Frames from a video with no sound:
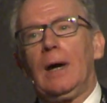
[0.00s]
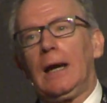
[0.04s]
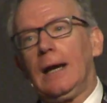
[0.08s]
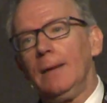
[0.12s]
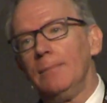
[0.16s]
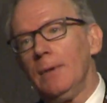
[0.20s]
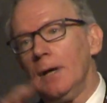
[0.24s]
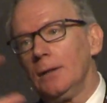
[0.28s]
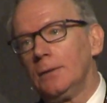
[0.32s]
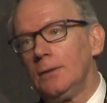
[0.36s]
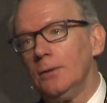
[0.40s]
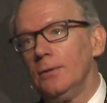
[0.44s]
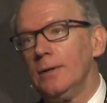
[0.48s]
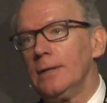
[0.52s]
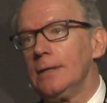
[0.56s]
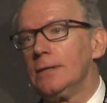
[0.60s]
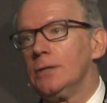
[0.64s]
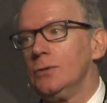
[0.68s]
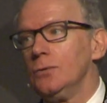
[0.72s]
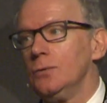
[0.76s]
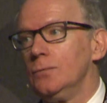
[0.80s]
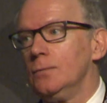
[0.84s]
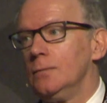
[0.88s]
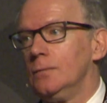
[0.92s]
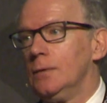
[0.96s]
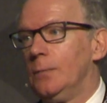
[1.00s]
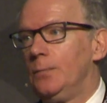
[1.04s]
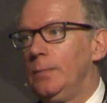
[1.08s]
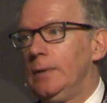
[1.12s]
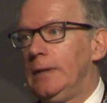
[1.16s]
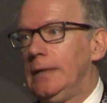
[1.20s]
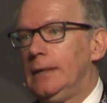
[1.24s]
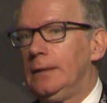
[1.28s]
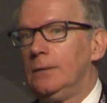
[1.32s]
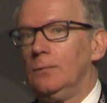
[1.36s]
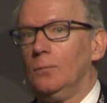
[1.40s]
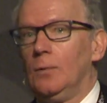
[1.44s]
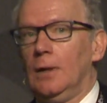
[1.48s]
and I'm not going to
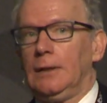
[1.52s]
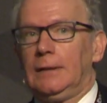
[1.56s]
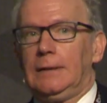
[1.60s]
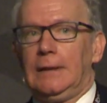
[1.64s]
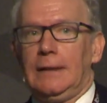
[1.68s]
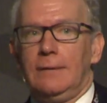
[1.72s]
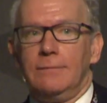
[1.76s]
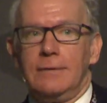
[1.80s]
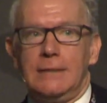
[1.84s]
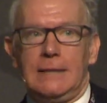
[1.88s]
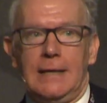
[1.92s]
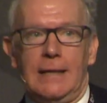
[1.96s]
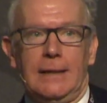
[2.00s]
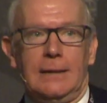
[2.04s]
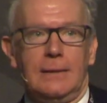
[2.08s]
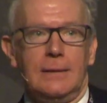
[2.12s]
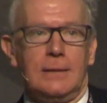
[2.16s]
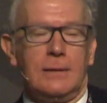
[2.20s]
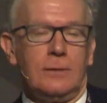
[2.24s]
repeat what they've said.